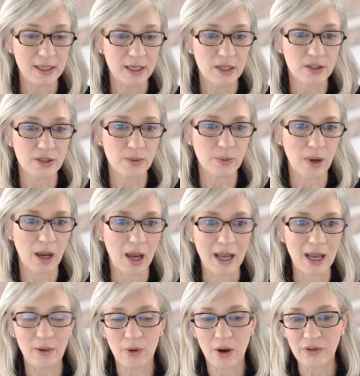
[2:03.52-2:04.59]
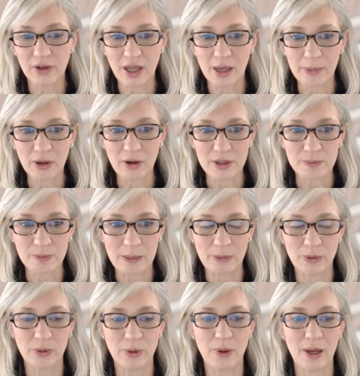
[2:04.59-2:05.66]
So I don't often come across
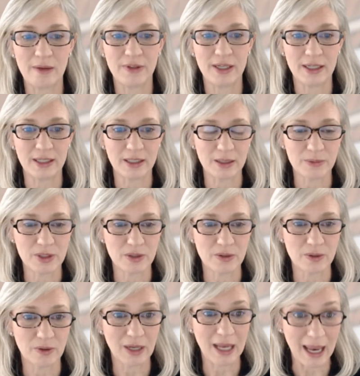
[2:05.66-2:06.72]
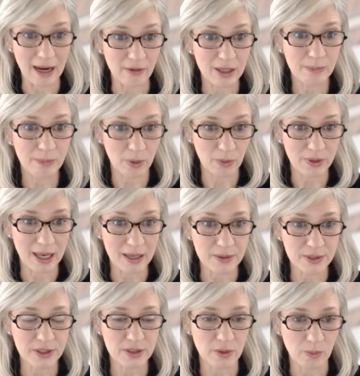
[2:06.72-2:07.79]
people who have the income to carry both
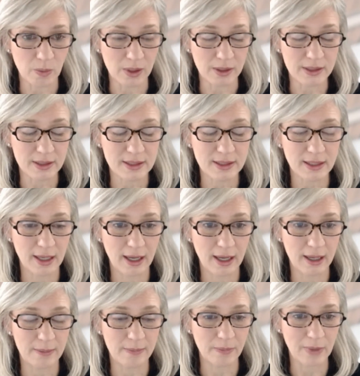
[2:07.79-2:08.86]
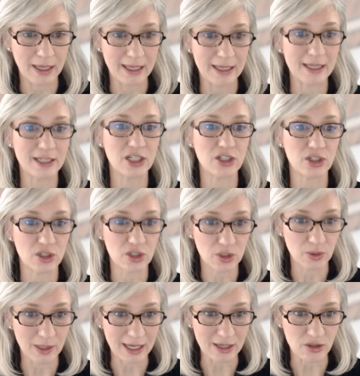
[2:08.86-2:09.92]
houses at once, in addition to
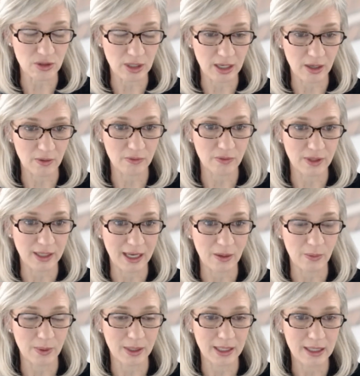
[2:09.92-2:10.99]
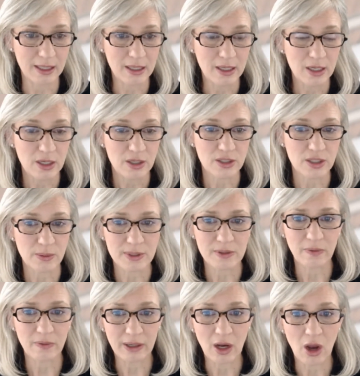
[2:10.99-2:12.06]
an extra loan for the equity. So it's
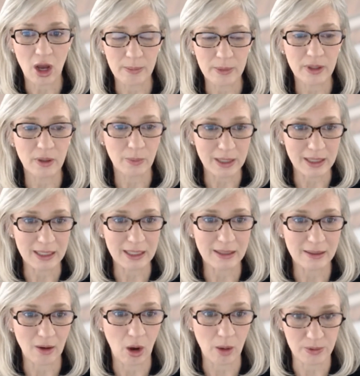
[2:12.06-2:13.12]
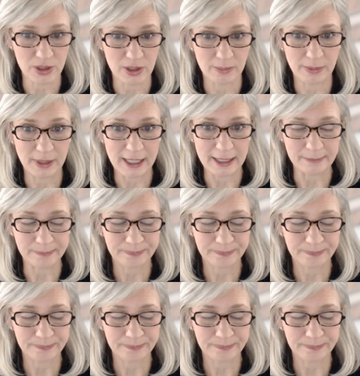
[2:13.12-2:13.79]
very common that we need option B.